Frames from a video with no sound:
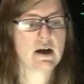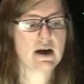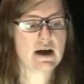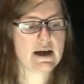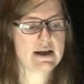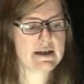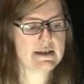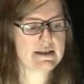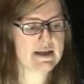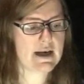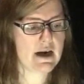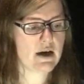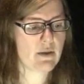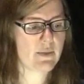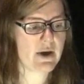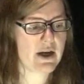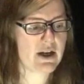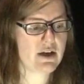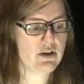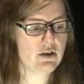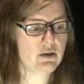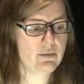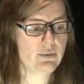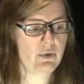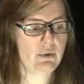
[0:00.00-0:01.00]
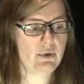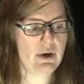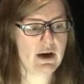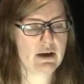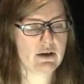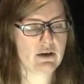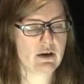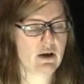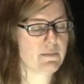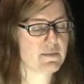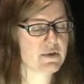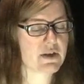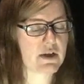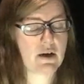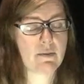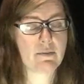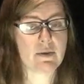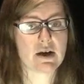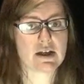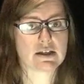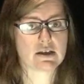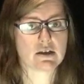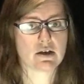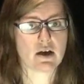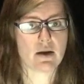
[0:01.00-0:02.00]
And now my
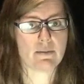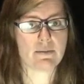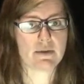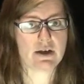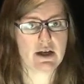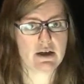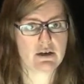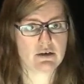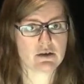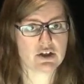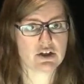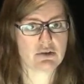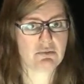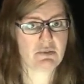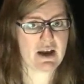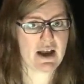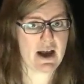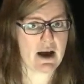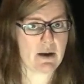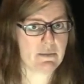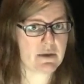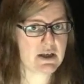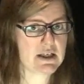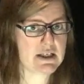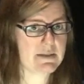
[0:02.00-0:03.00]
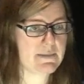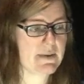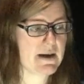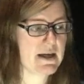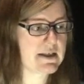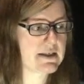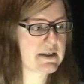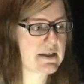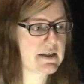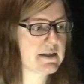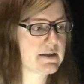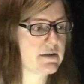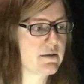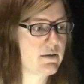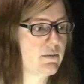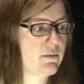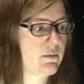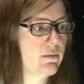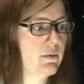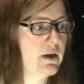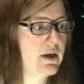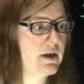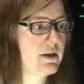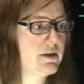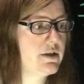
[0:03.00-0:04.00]
denominator should be how many spaces?
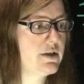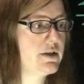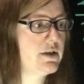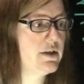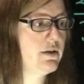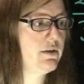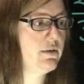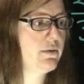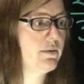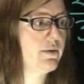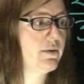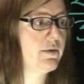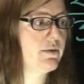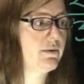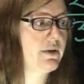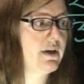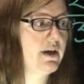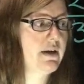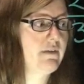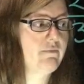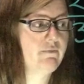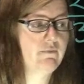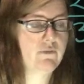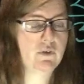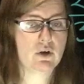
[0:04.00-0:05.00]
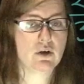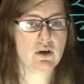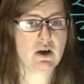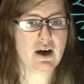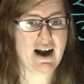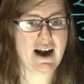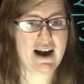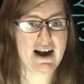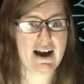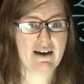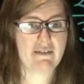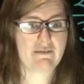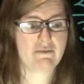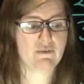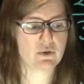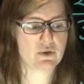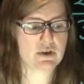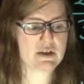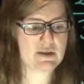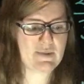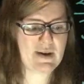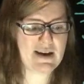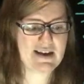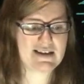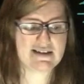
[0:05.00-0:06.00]
1, 2, 3, 4. I have
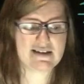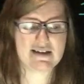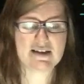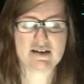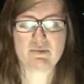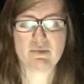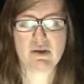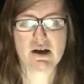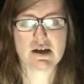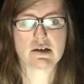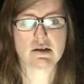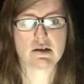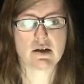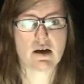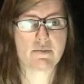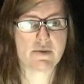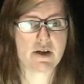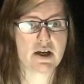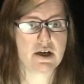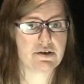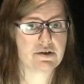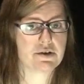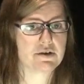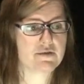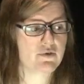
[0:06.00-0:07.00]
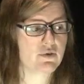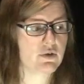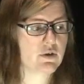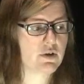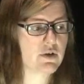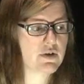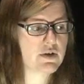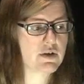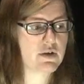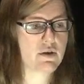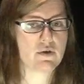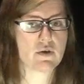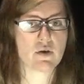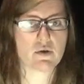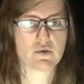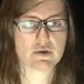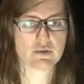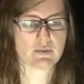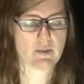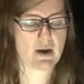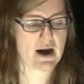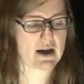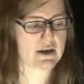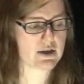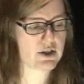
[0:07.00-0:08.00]
4 spaces. My denominator is 4, so
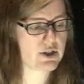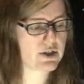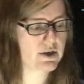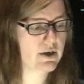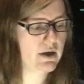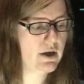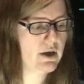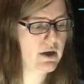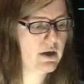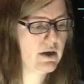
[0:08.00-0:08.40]
those match.